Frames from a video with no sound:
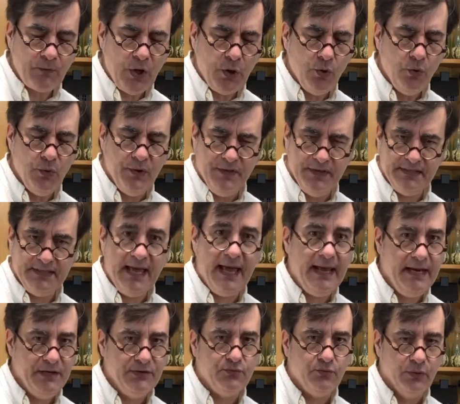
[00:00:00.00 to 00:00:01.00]
Oh, that
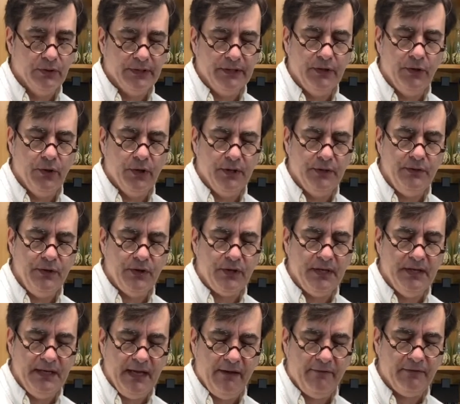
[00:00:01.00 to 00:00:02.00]
is really good. You can
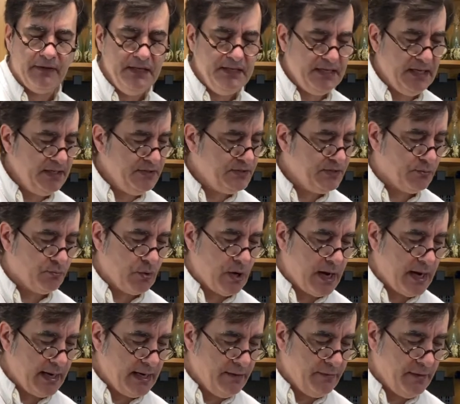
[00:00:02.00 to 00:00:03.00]
definitely taste the
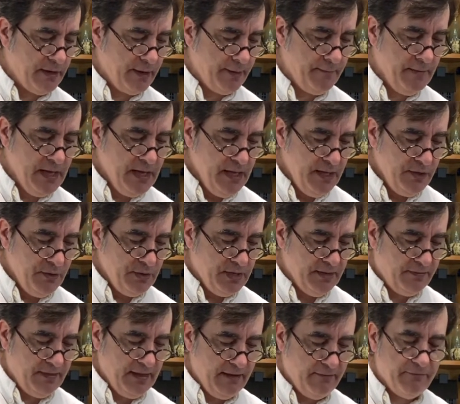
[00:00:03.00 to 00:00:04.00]
rye in there. You
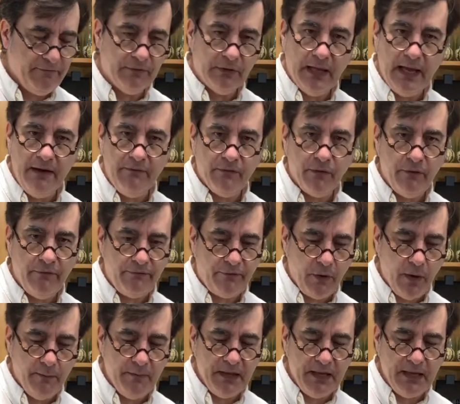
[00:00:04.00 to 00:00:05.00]
get that flavor
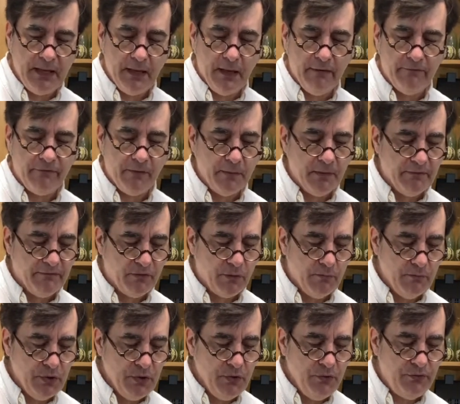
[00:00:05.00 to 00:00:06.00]
from the
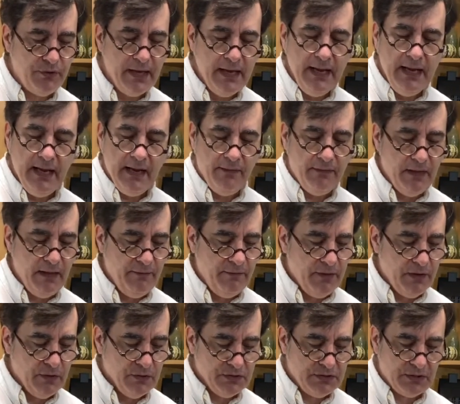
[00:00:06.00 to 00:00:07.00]
vermouth, and then
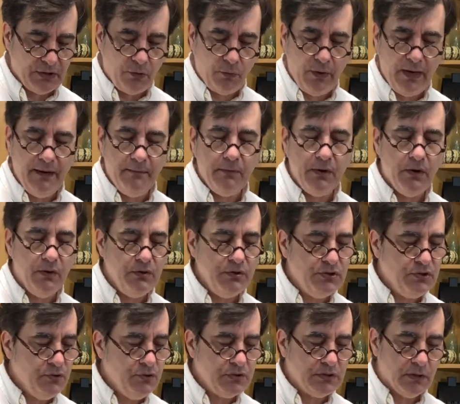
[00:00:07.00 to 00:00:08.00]
there's the cranberry
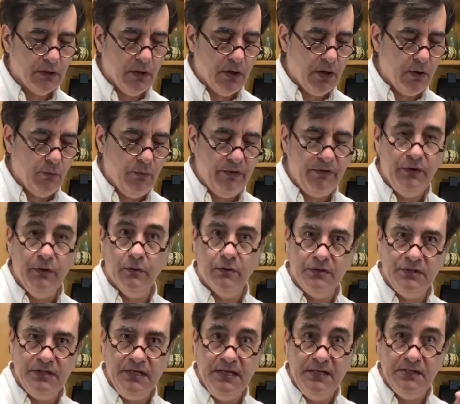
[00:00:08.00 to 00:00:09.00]
juice along with your
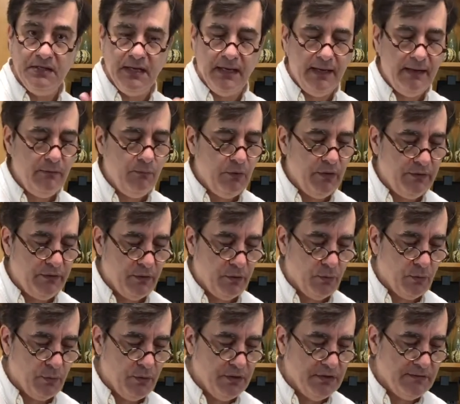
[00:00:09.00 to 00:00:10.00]
seasoning with the
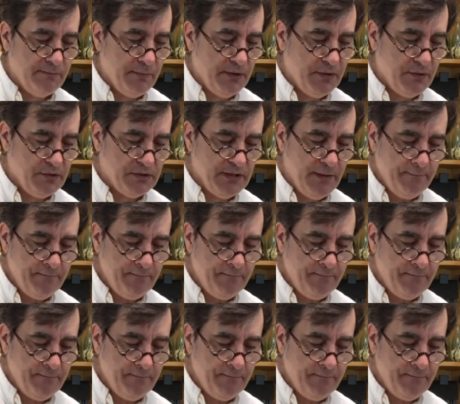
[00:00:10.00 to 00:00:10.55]
orange bitters